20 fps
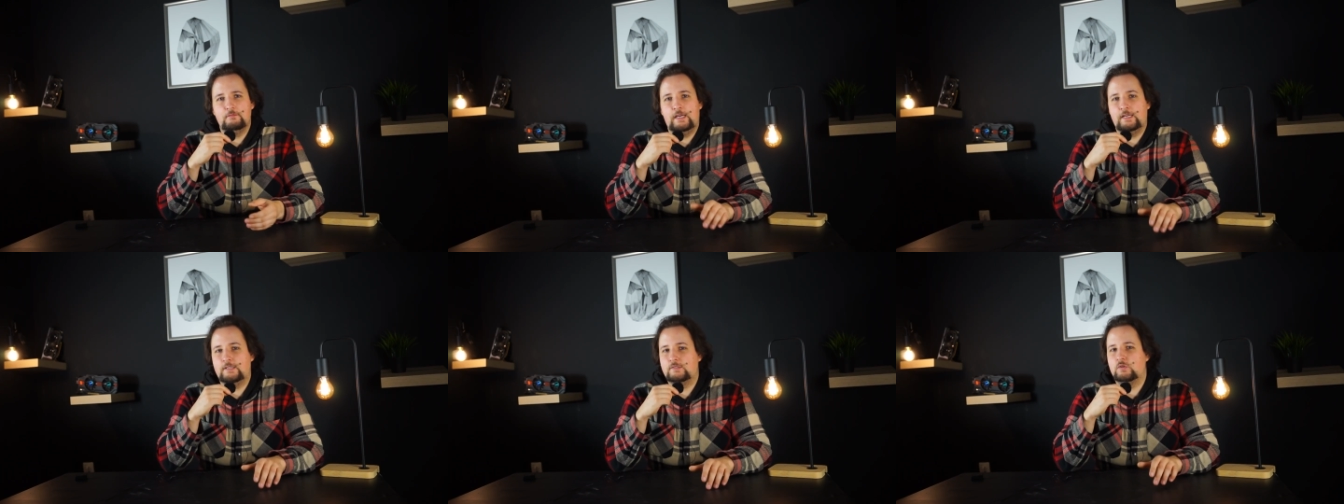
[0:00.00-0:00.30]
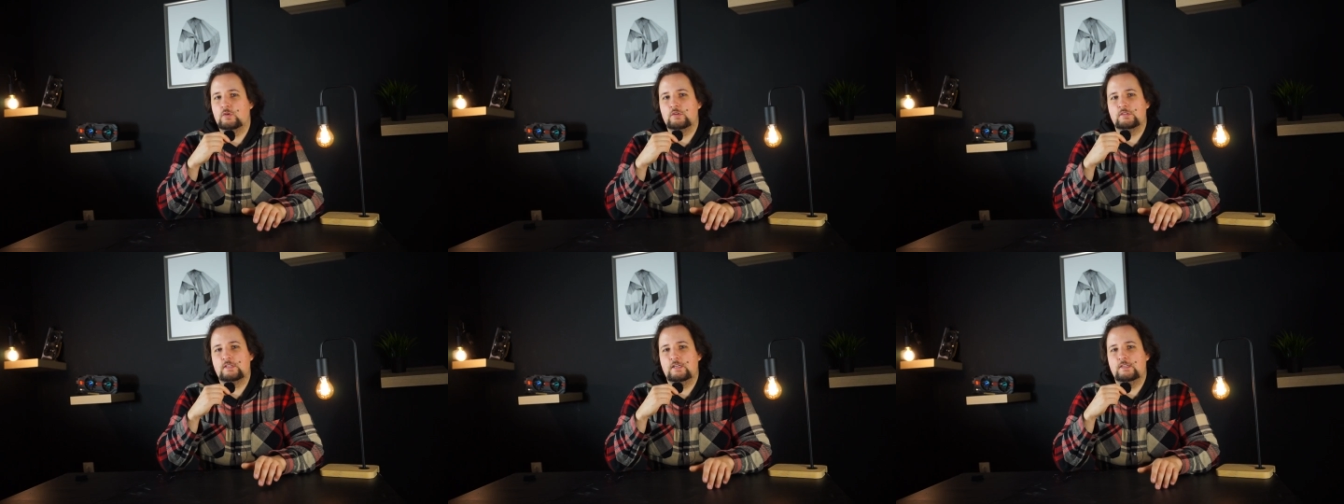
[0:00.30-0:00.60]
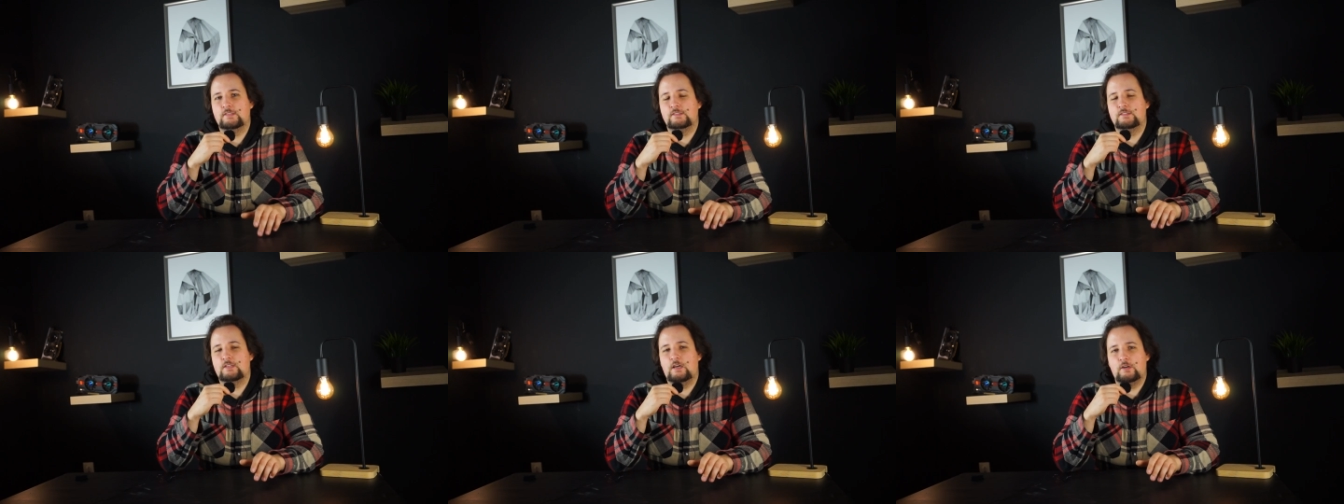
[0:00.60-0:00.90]
exhaust
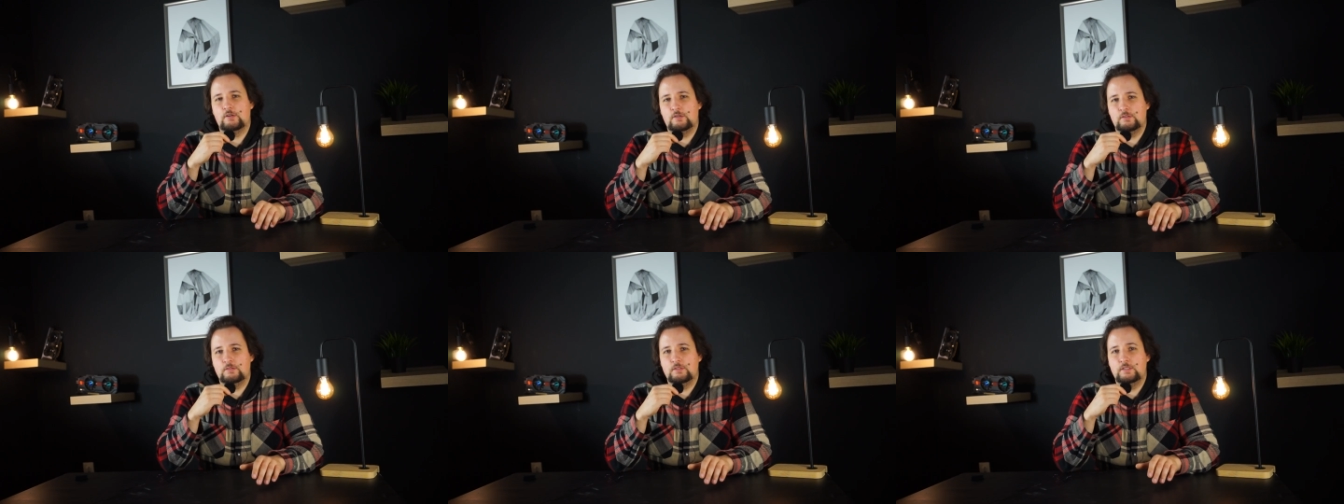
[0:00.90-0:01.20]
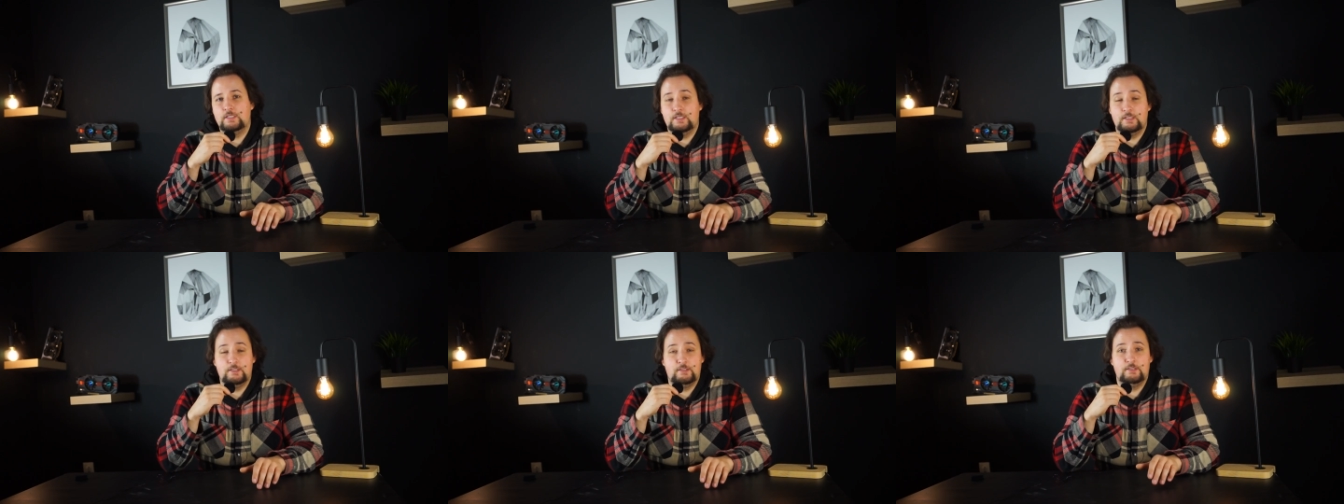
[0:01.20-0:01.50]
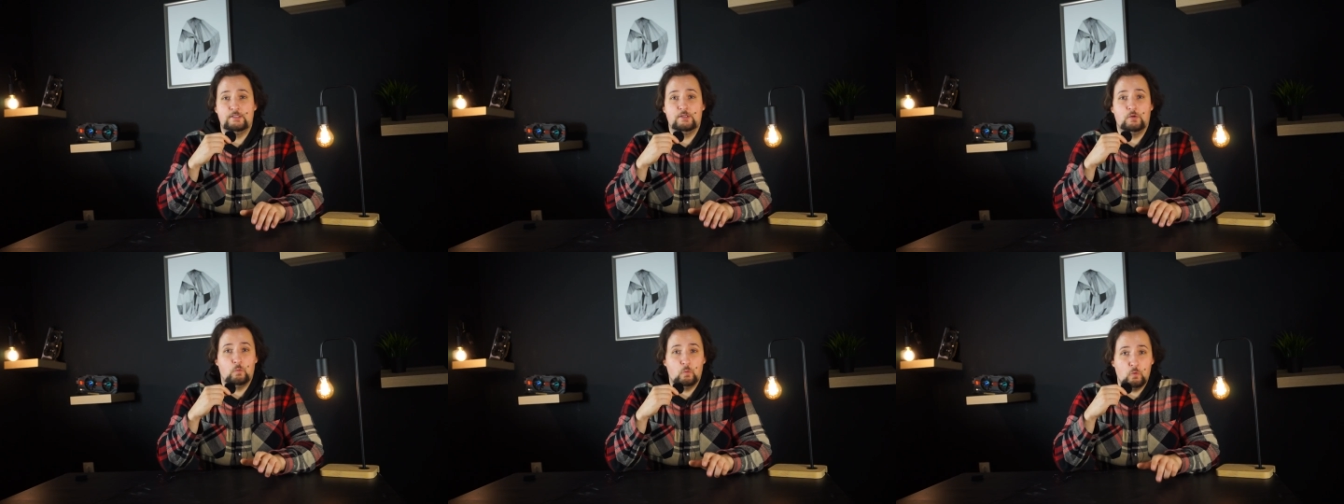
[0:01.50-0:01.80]
gases aren't
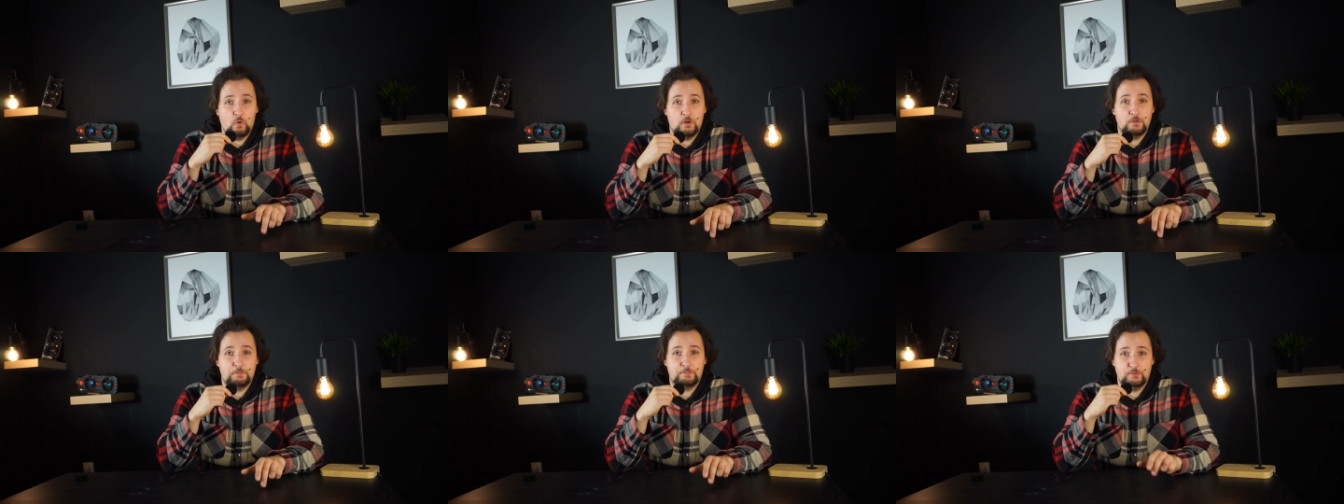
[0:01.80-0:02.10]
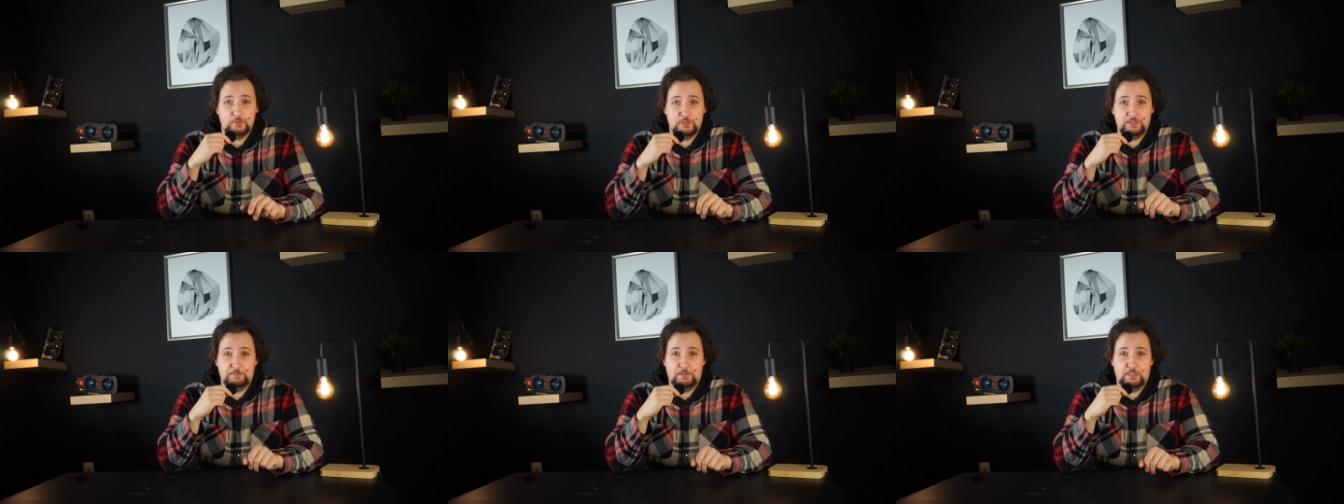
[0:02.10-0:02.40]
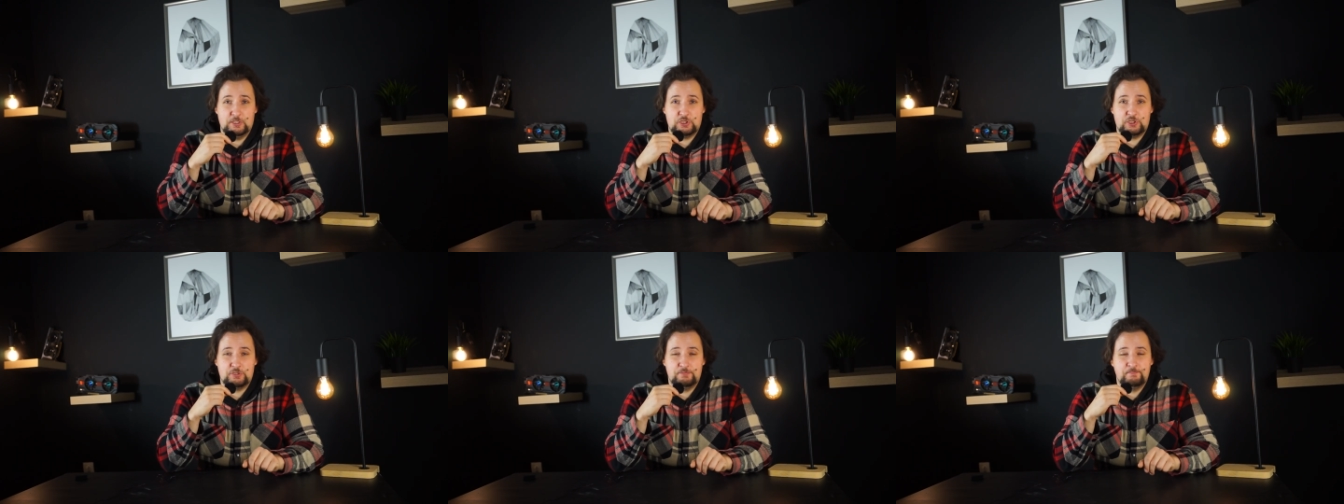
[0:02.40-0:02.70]
hitting a wall pretty
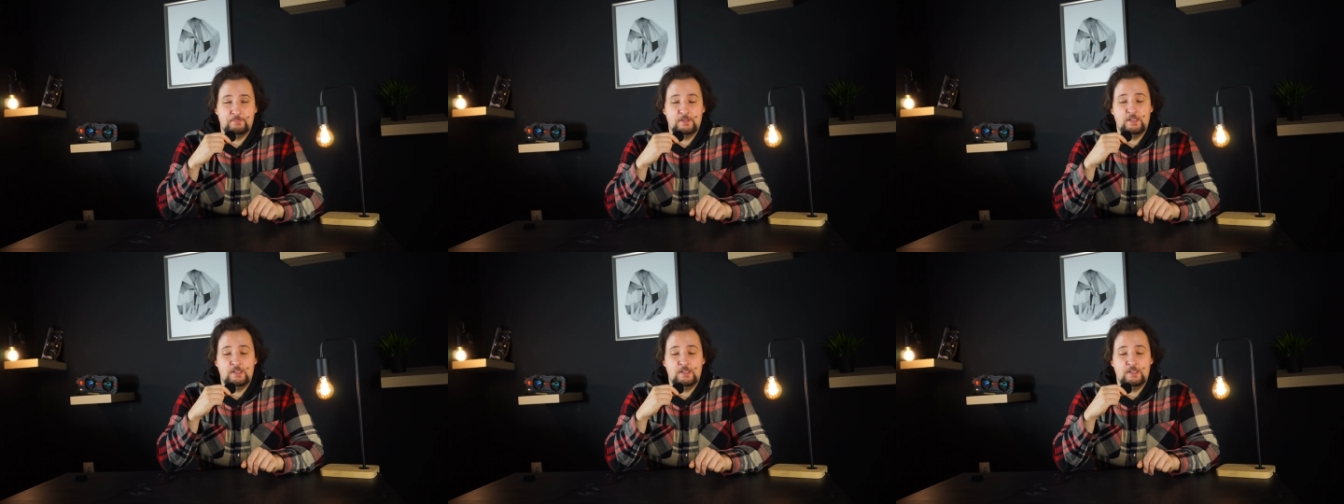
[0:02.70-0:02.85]
much.